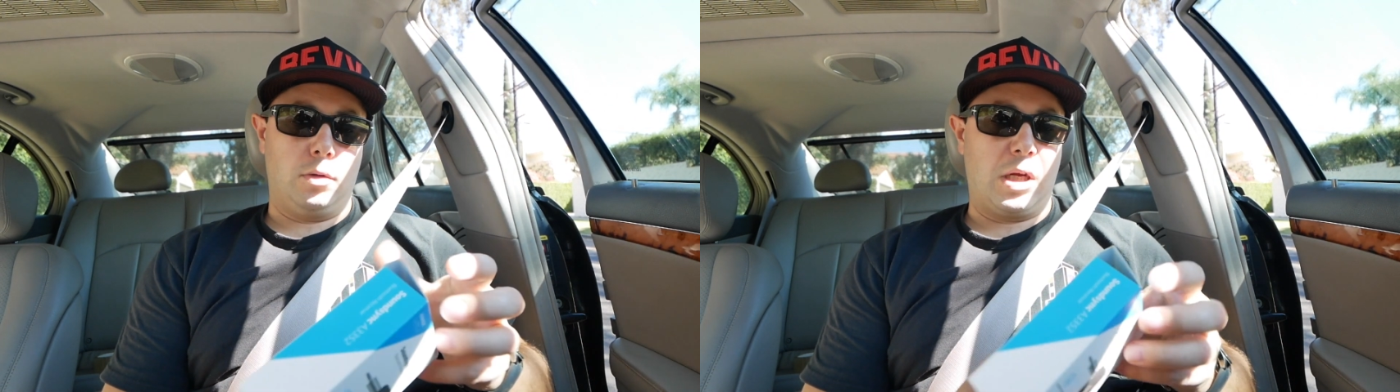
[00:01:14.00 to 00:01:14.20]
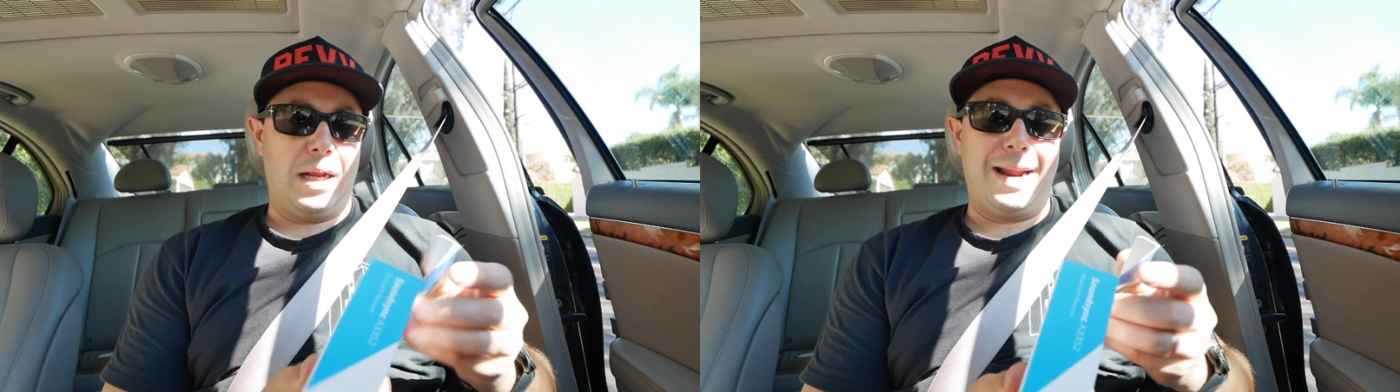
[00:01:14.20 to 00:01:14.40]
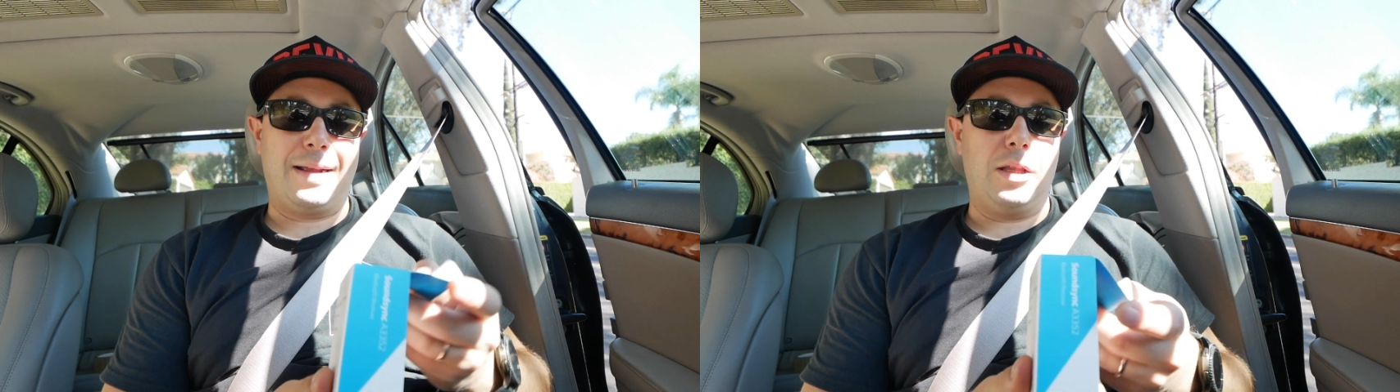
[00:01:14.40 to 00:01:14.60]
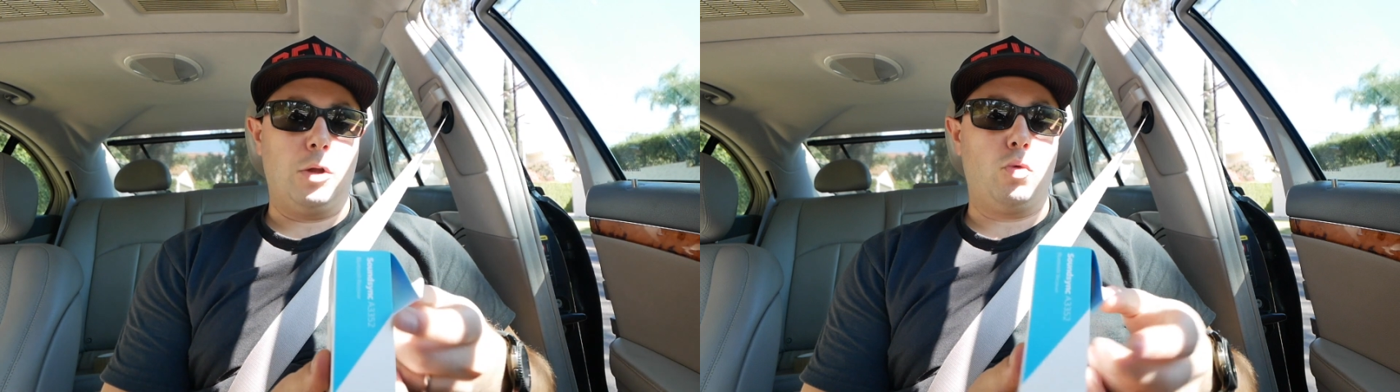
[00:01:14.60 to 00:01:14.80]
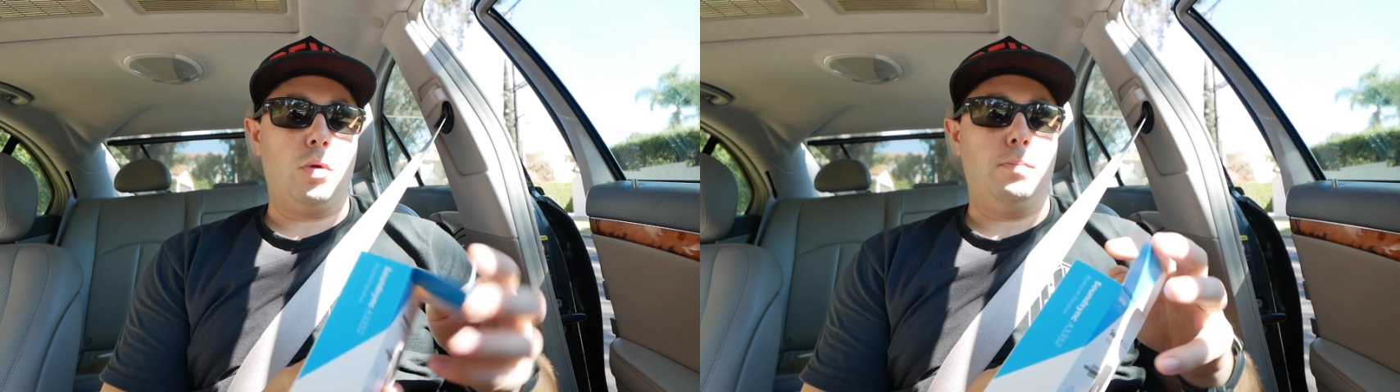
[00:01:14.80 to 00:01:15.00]

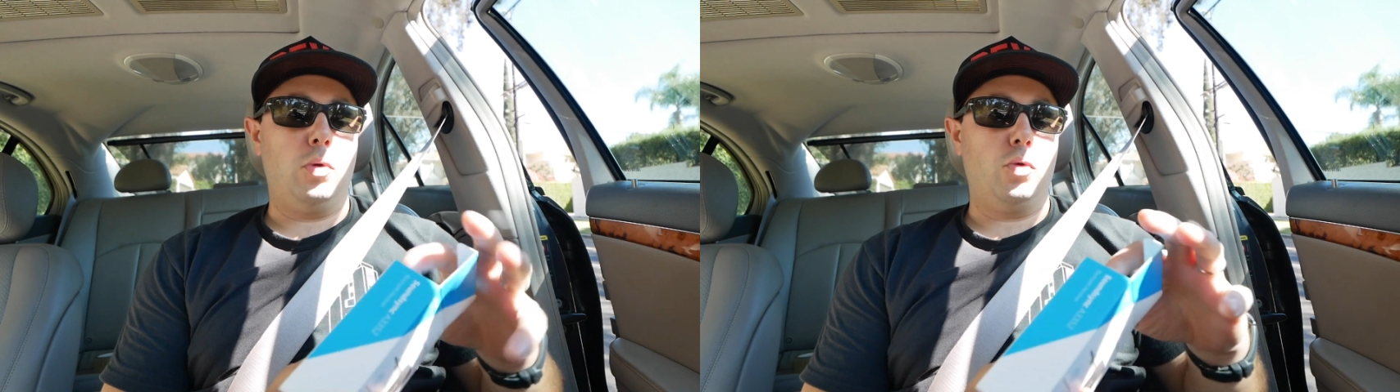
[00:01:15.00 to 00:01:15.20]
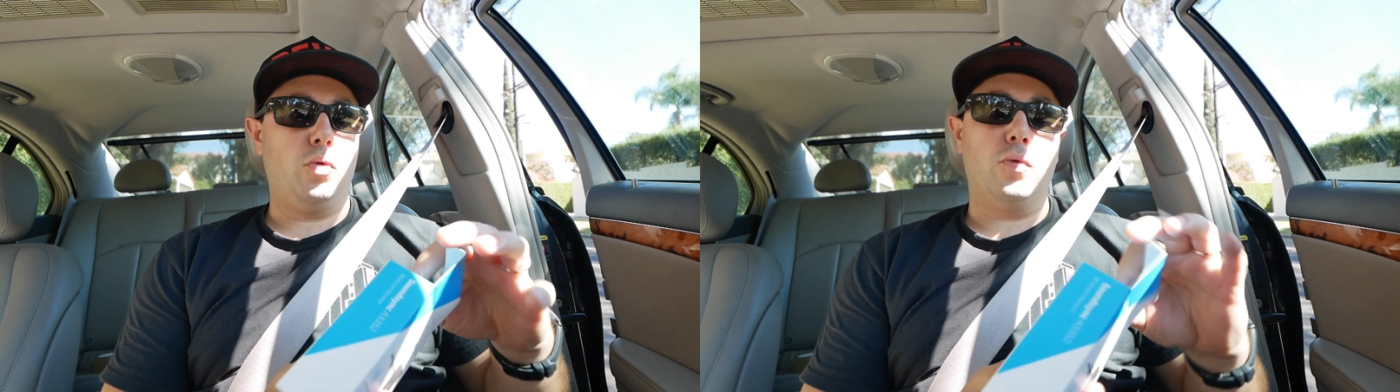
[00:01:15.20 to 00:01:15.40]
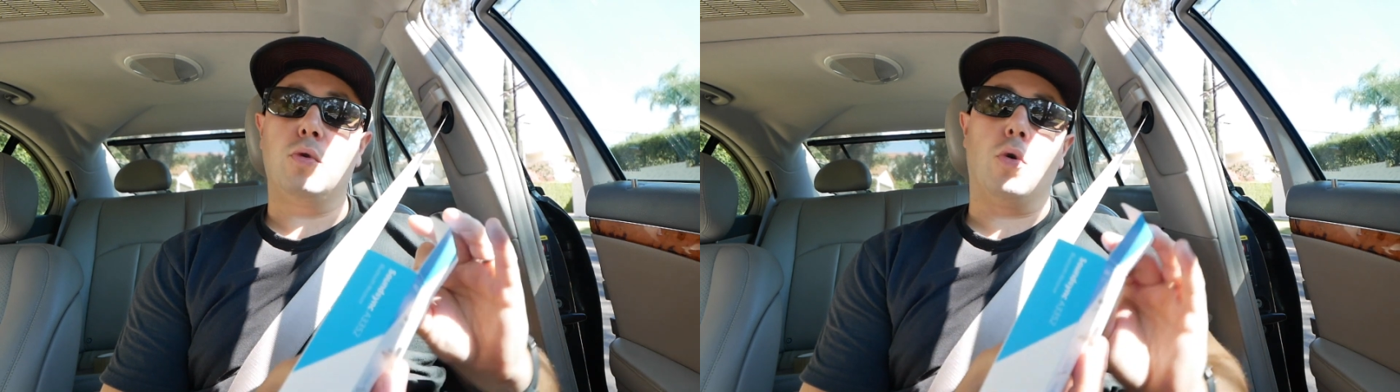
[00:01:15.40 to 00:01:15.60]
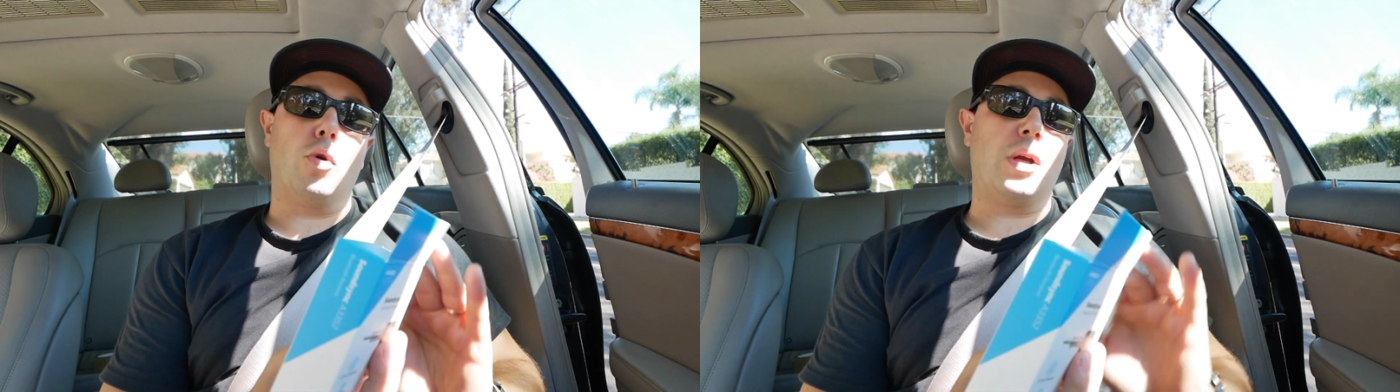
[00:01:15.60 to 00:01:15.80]
connecting to the Bluetooth or